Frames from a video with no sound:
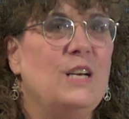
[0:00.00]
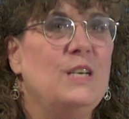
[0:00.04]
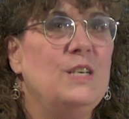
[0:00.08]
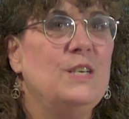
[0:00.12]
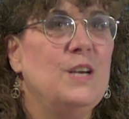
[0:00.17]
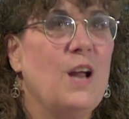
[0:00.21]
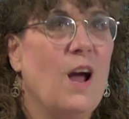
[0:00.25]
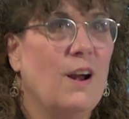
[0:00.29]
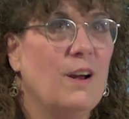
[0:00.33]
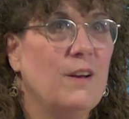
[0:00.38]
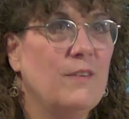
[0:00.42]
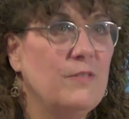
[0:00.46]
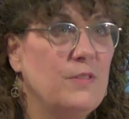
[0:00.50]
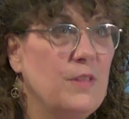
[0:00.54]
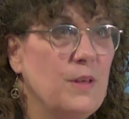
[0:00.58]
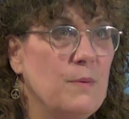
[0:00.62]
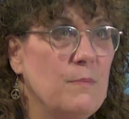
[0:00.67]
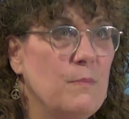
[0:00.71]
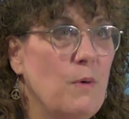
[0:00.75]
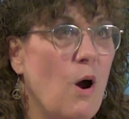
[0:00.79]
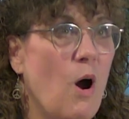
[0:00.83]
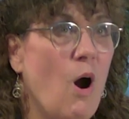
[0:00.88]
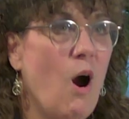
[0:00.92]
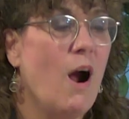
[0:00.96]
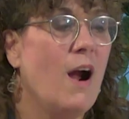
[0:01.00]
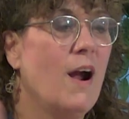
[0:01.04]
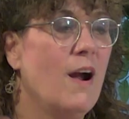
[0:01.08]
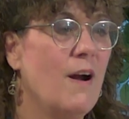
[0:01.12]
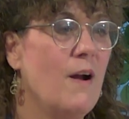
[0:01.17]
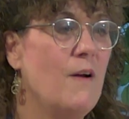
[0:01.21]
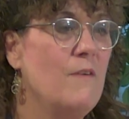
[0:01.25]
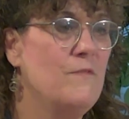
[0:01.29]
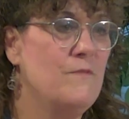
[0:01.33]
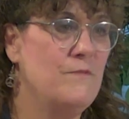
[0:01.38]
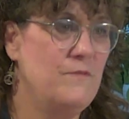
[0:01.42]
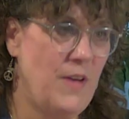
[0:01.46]
None of them
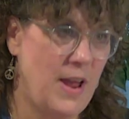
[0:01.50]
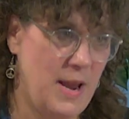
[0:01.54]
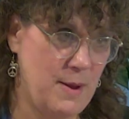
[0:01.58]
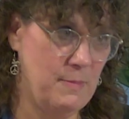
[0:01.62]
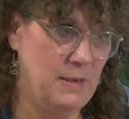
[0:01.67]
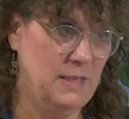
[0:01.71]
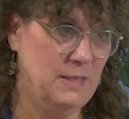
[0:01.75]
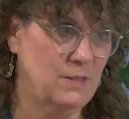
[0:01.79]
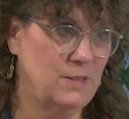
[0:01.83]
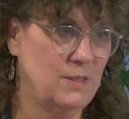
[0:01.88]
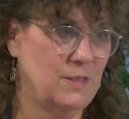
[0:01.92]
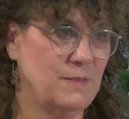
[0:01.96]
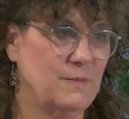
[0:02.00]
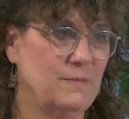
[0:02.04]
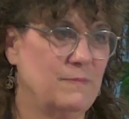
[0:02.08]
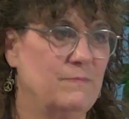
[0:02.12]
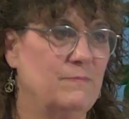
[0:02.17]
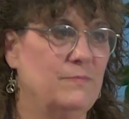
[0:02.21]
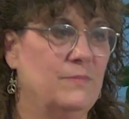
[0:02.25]
are famous.